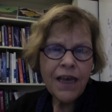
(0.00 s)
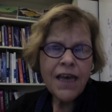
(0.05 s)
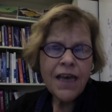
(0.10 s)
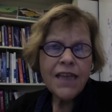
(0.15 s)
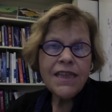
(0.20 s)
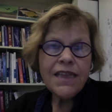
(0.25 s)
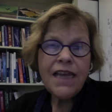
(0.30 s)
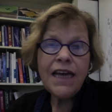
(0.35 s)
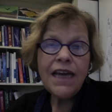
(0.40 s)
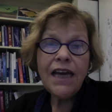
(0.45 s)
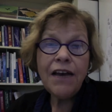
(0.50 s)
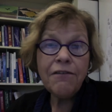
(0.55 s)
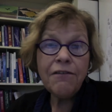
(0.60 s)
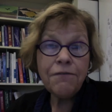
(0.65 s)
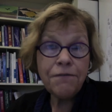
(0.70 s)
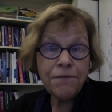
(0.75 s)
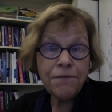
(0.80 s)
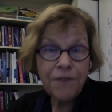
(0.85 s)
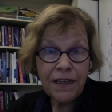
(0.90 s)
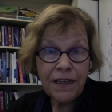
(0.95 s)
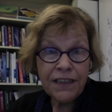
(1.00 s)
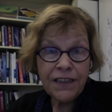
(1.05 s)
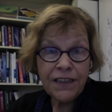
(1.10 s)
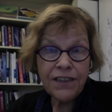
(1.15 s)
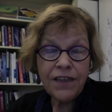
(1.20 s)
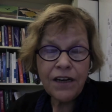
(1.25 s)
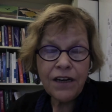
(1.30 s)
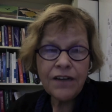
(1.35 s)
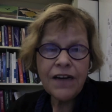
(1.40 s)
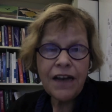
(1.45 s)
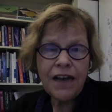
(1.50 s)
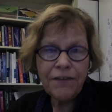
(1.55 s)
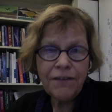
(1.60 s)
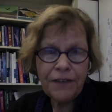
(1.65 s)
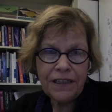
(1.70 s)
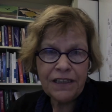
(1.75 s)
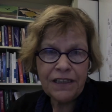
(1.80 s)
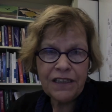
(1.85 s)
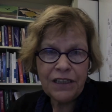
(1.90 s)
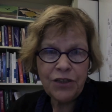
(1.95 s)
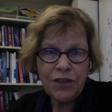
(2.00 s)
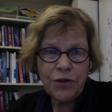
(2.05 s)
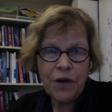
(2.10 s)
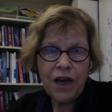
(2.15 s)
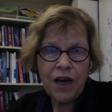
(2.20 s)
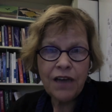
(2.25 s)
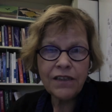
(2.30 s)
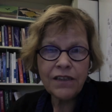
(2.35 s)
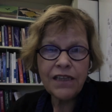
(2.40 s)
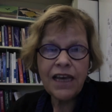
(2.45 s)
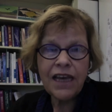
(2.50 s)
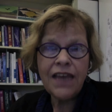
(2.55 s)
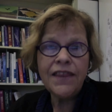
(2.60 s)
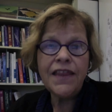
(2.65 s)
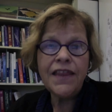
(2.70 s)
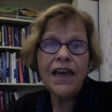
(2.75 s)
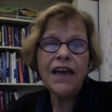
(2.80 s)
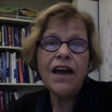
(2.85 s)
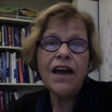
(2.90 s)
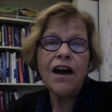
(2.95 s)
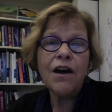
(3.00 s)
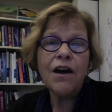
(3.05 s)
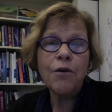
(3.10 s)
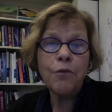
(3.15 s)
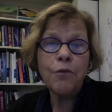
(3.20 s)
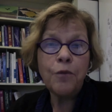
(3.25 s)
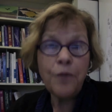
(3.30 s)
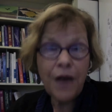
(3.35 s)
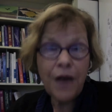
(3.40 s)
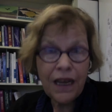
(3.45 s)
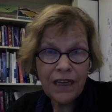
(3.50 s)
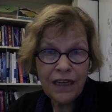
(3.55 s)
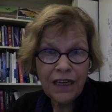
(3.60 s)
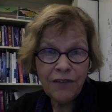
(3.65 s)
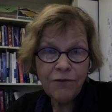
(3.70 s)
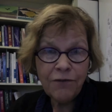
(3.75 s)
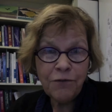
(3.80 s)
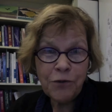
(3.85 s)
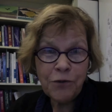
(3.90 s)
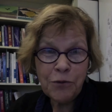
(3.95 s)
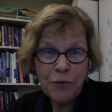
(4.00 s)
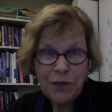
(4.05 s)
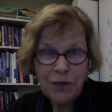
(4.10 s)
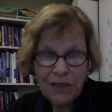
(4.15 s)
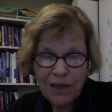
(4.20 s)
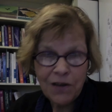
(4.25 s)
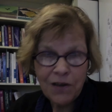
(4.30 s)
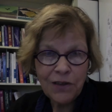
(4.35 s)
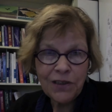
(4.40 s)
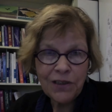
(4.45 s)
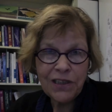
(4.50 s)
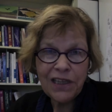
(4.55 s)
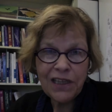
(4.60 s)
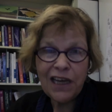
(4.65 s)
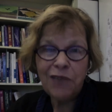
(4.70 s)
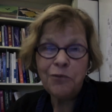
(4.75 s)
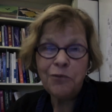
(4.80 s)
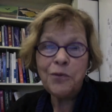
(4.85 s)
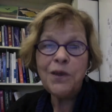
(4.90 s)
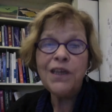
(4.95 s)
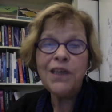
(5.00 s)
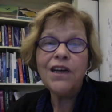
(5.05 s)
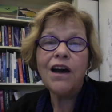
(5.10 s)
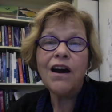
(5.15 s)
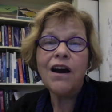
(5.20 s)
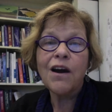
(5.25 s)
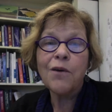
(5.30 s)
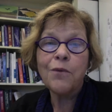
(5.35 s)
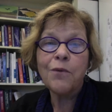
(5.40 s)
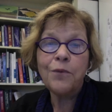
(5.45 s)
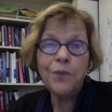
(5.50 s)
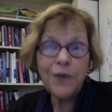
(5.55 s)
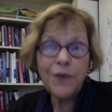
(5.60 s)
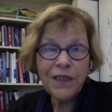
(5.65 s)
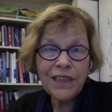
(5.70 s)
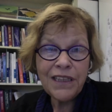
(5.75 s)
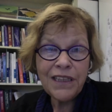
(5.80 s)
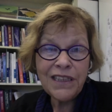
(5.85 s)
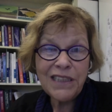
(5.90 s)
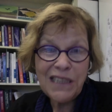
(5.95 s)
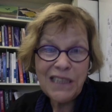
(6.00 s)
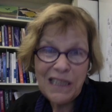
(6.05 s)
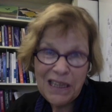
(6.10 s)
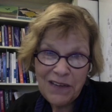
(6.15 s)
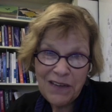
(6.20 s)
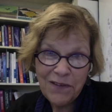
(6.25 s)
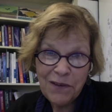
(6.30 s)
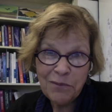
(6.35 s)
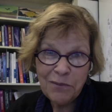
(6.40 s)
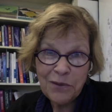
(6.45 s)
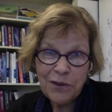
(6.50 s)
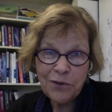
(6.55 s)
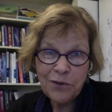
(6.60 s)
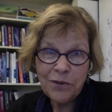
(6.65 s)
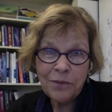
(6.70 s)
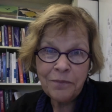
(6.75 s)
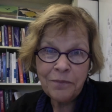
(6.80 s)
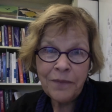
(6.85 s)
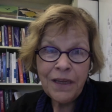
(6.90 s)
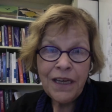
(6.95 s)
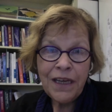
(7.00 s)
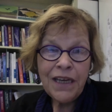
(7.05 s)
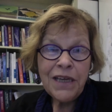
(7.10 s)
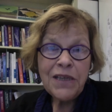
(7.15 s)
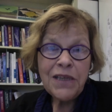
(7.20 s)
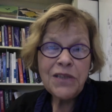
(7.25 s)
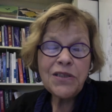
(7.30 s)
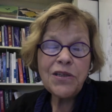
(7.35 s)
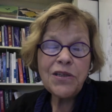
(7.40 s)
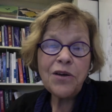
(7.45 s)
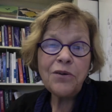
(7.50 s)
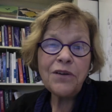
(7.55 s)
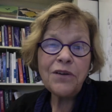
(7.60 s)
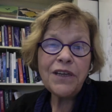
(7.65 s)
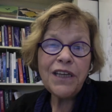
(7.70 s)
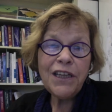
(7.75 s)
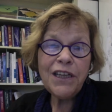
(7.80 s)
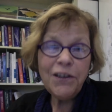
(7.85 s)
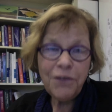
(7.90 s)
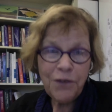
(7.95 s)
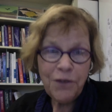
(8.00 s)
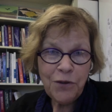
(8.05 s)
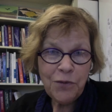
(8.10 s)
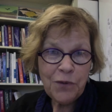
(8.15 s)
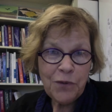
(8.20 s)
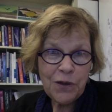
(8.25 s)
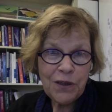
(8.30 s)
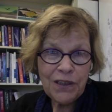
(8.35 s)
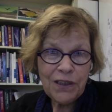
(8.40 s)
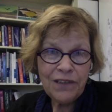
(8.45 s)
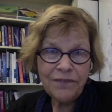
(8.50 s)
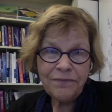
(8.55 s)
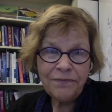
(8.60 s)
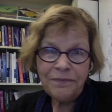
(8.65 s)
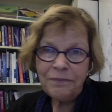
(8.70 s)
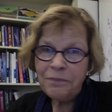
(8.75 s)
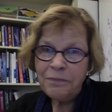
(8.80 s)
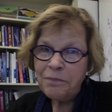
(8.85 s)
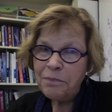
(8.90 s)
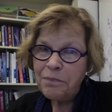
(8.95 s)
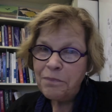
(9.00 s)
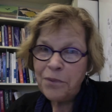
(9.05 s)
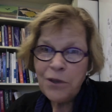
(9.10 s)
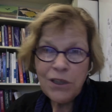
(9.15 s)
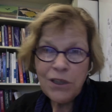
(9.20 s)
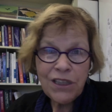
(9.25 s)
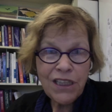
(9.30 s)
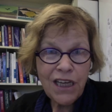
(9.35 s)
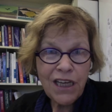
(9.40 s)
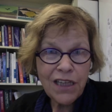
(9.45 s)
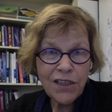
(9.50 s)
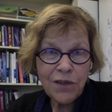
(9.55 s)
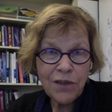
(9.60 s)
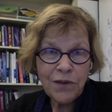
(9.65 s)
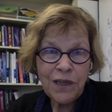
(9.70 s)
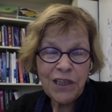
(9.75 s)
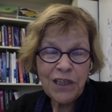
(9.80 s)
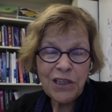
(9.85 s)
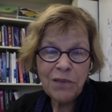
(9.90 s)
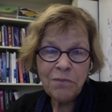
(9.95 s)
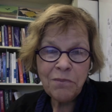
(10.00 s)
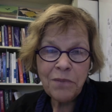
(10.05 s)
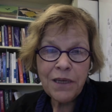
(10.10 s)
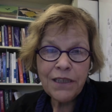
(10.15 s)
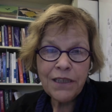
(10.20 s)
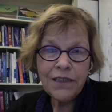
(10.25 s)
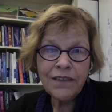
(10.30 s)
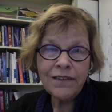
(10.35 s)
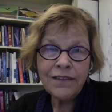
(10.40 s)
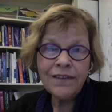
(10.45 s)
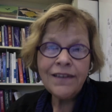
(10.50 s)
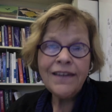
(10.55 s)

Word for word: They have funded our efficacy trials, and they are waiting for results, and we are willing to give them to them. So if you would, push that donation button,